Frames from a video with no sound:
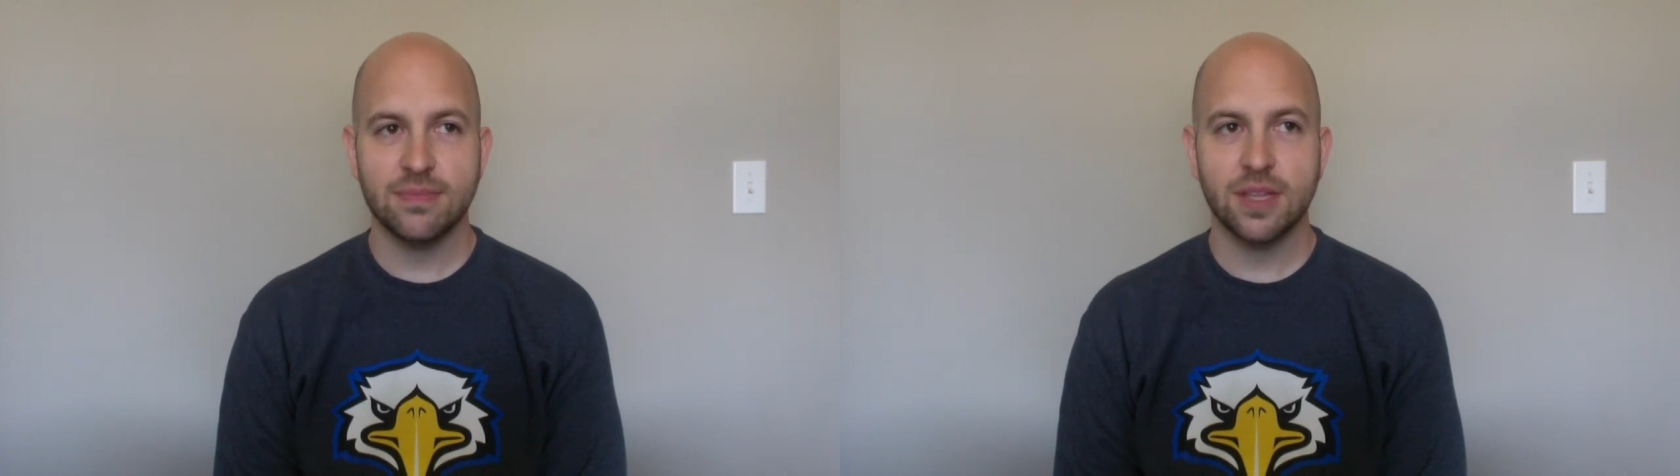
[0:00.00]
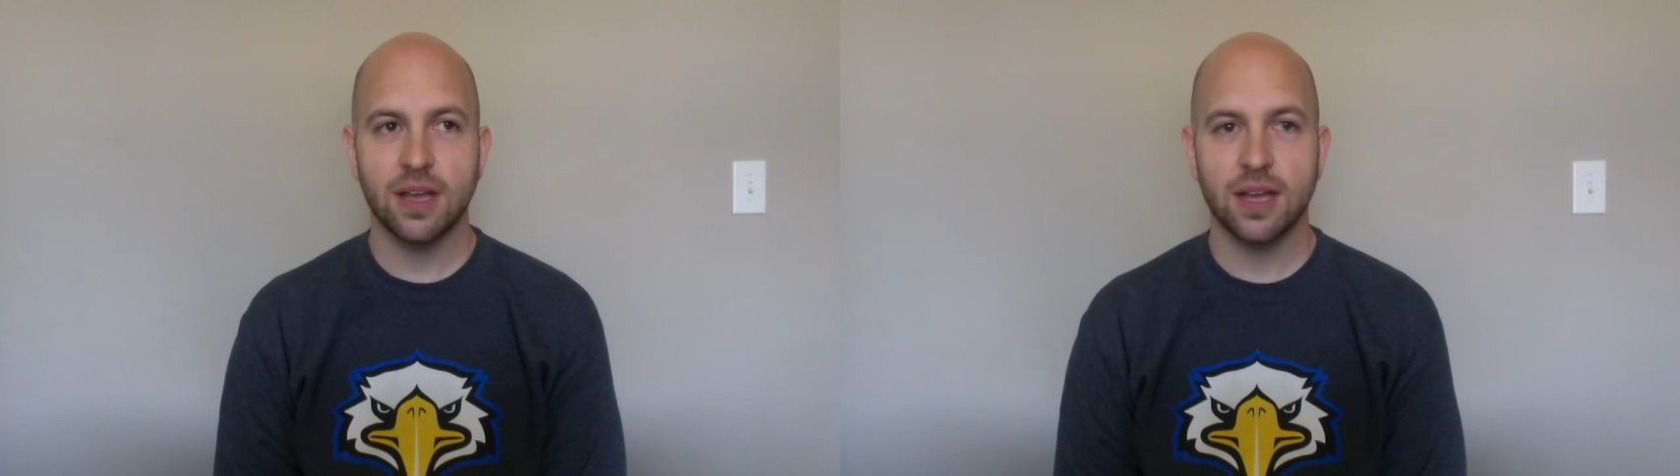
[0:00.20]

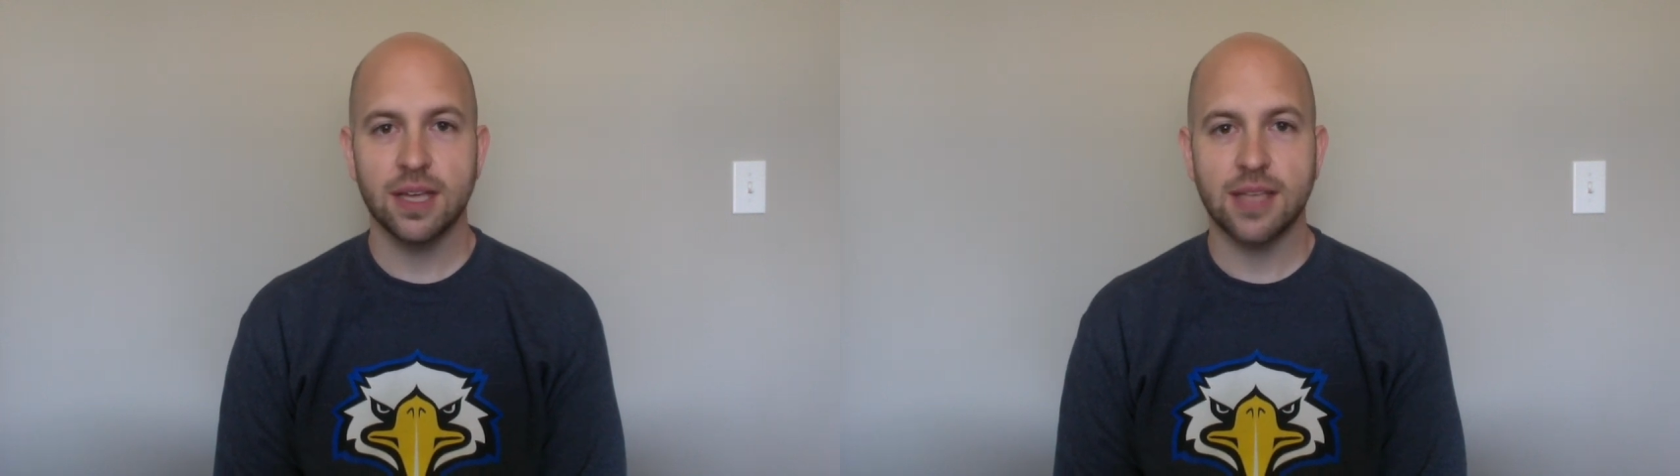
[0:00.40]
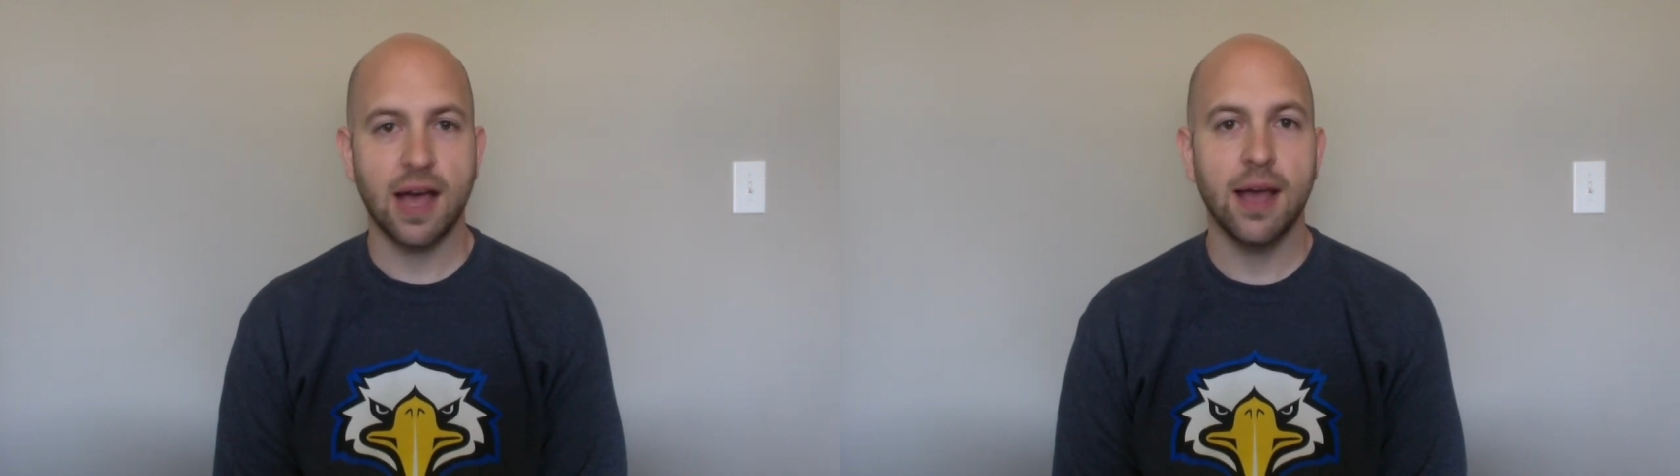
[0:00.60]

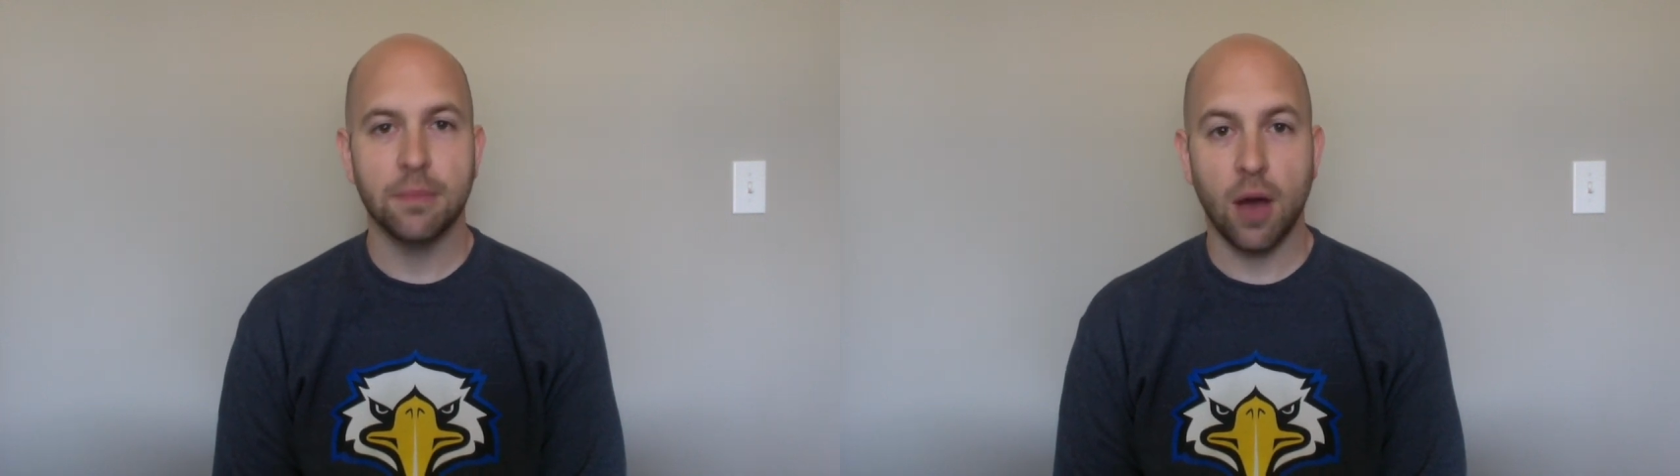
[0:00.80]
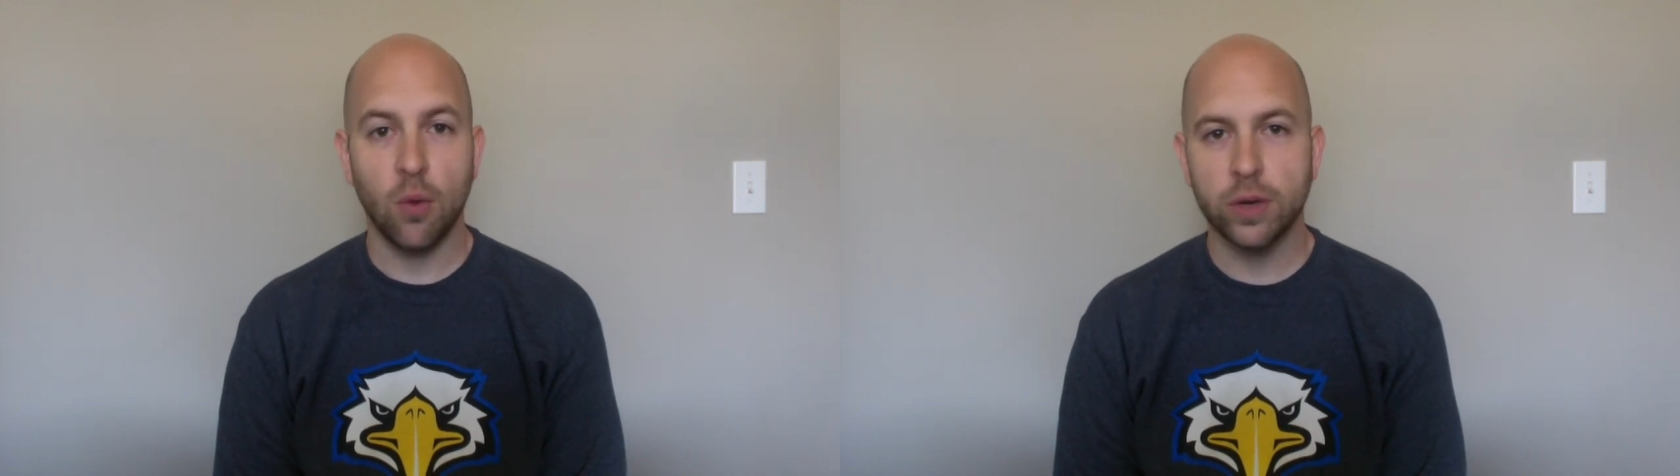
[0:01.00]
Because I'm
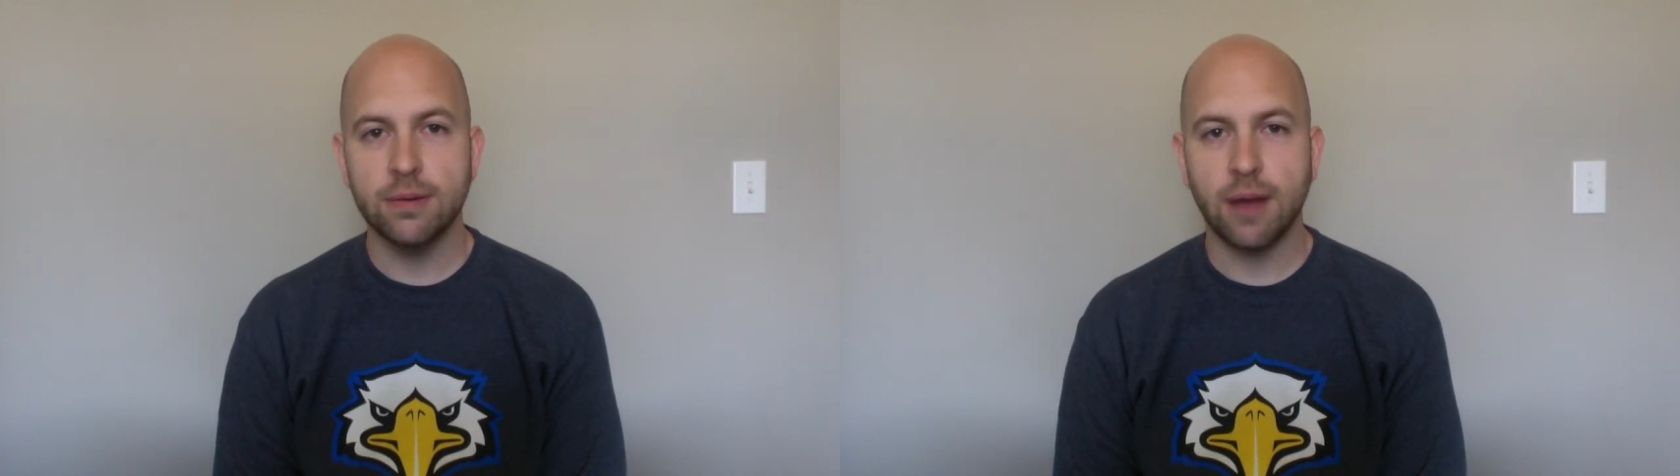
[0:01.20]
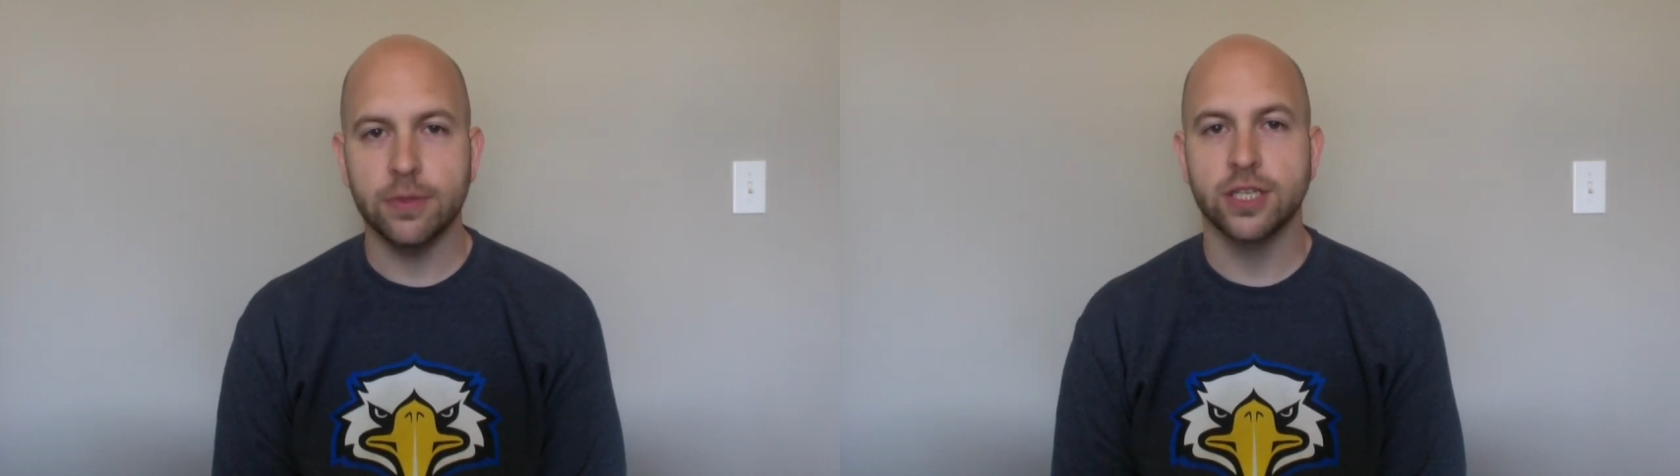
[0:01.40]
not one,
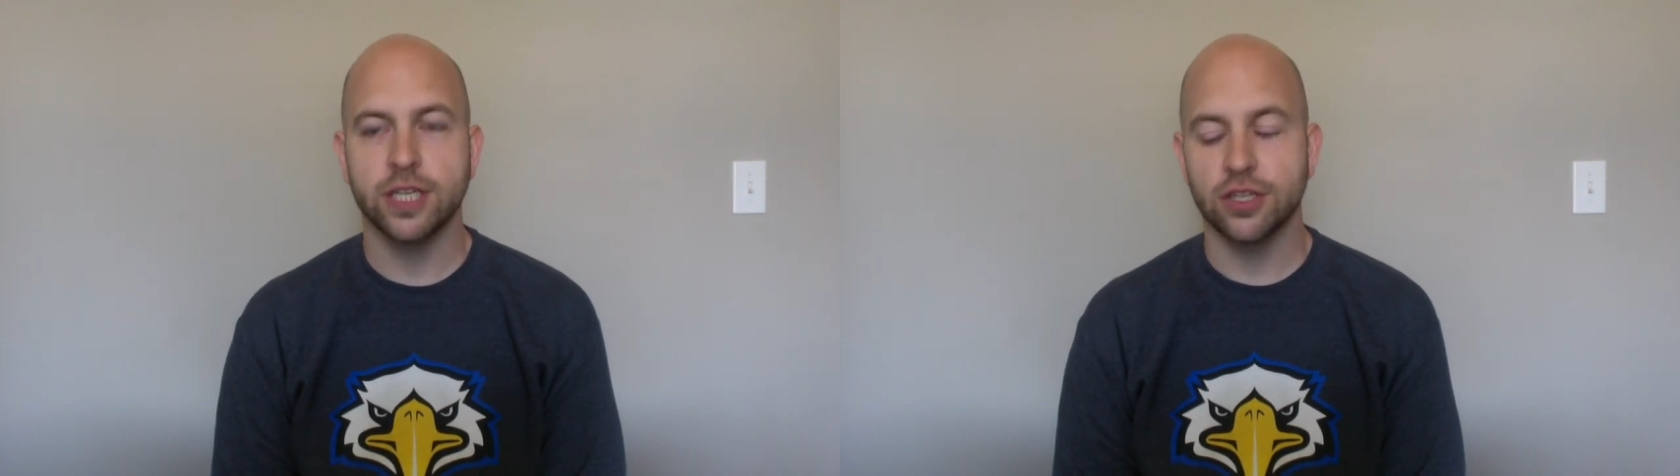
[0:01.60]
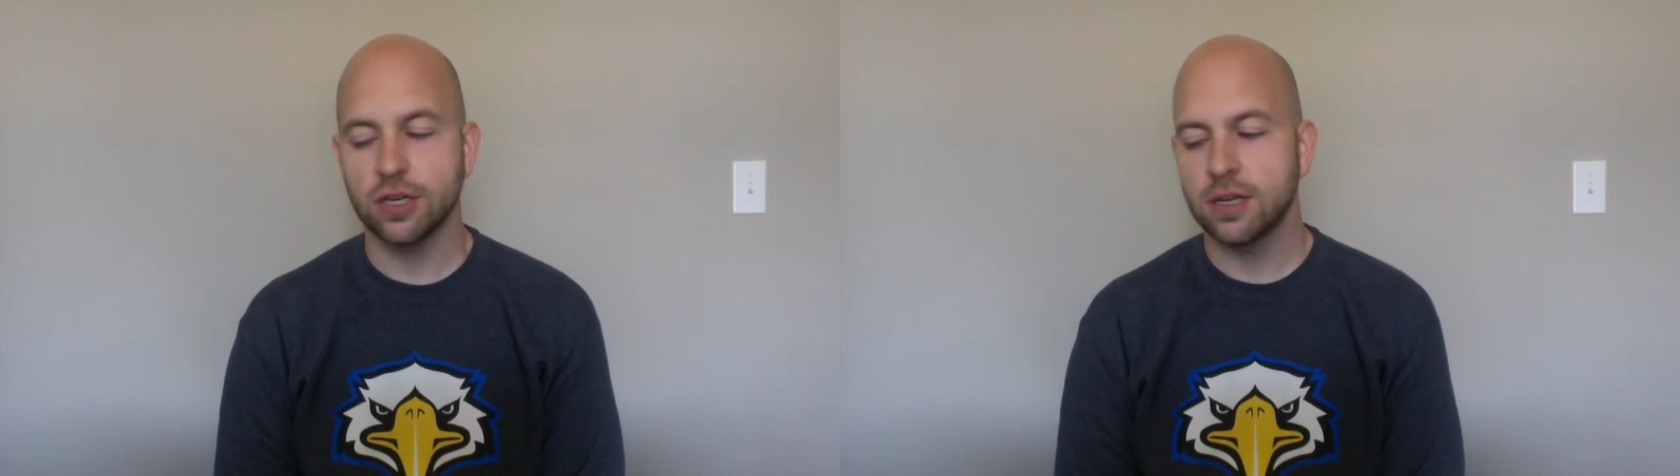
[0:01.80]
I'm your
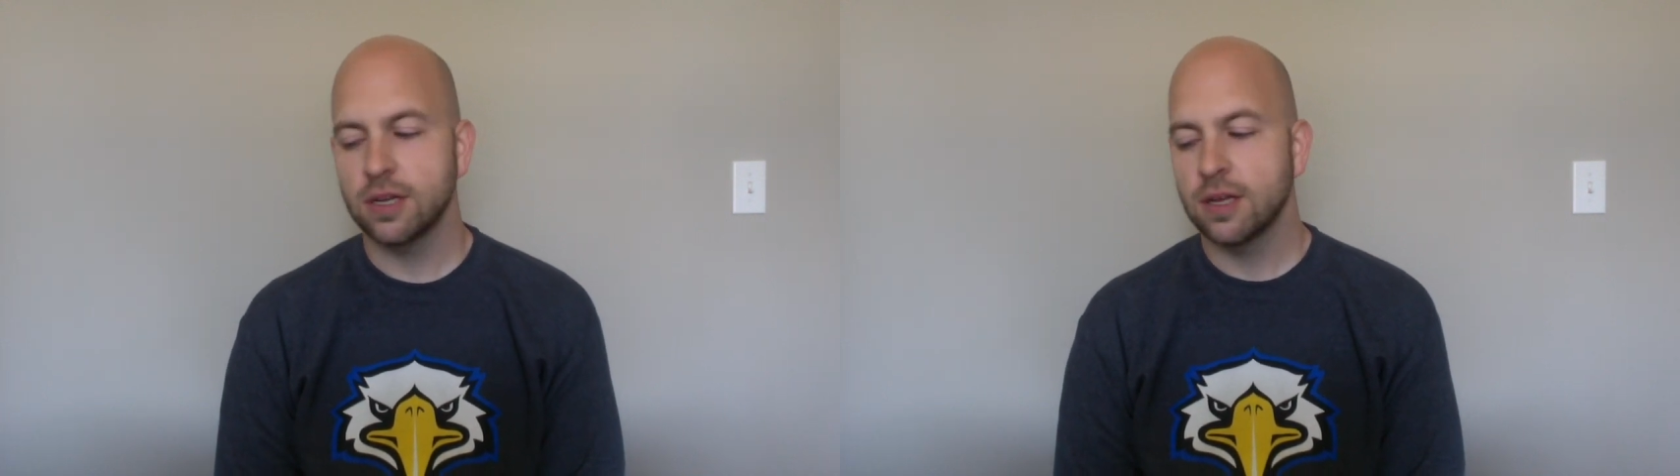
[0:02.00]
teacher.